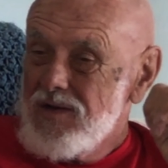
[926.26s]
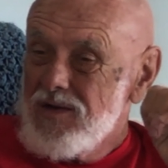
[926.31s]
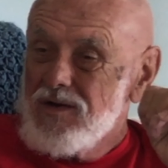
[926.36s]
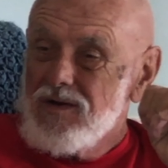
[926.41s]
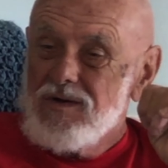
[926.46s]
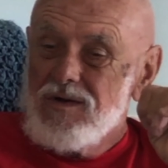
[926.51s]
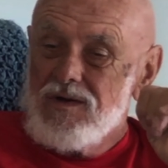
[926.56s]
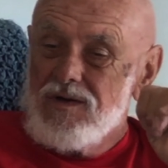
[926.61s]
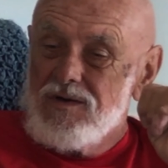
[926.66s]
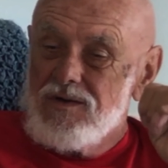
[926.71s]

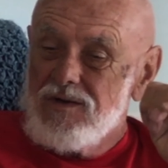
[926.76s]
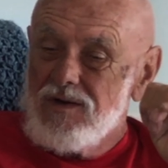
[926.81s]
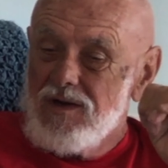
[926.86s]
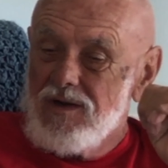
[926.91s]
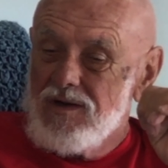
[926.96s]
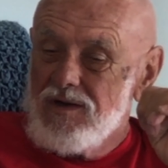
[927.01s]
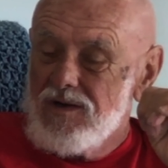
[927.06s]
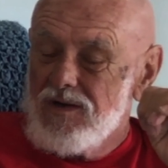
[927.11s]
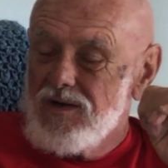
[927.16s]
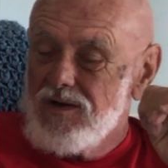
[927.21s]
And
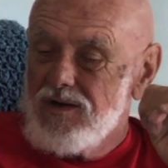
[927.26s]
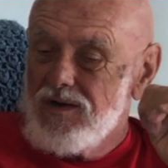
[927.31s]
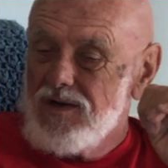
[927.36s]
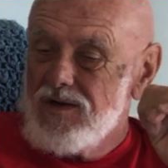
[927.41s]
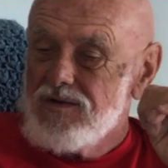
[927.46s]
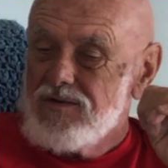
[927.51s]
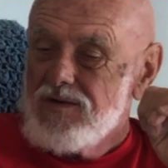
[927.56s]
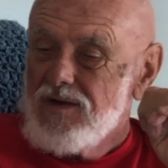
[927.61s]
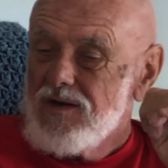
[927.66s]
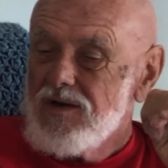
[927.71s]
uh, he
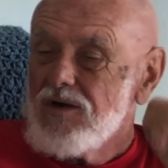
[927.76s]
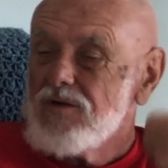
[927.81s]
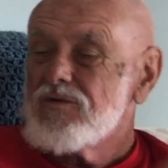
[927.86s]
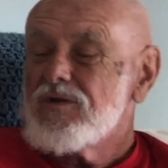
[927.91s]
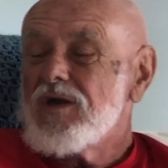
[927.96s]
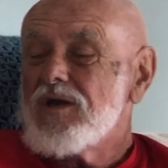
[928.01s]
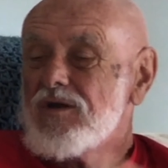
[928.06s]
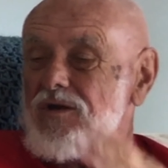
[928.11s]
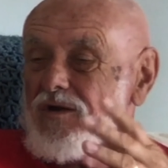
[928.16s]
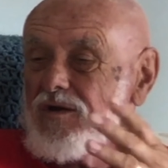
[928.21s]
said, "I'll
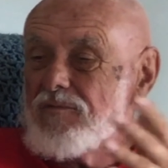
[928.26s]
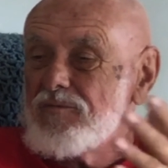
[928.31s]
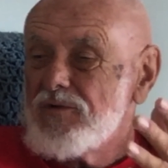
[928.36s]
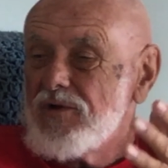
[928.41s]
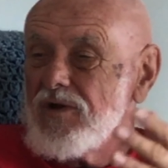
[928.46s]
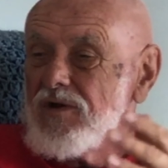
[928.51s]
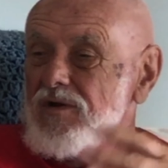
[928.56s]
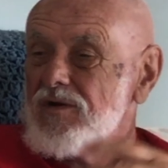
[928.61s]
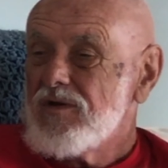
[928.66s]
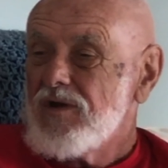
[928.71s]
take you up
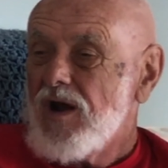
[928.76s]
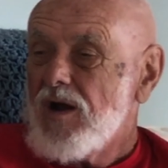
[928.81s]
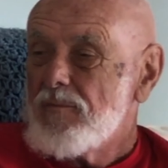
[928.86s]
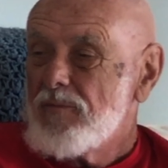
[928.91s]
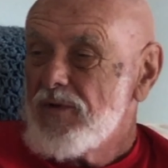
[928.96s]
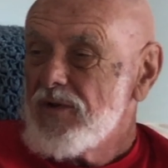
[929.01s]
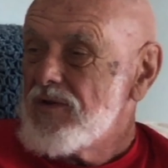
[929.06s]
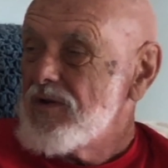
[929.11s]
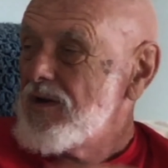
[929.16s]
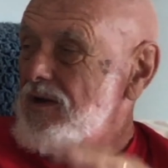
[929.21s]
to the top
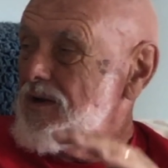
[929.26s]
of the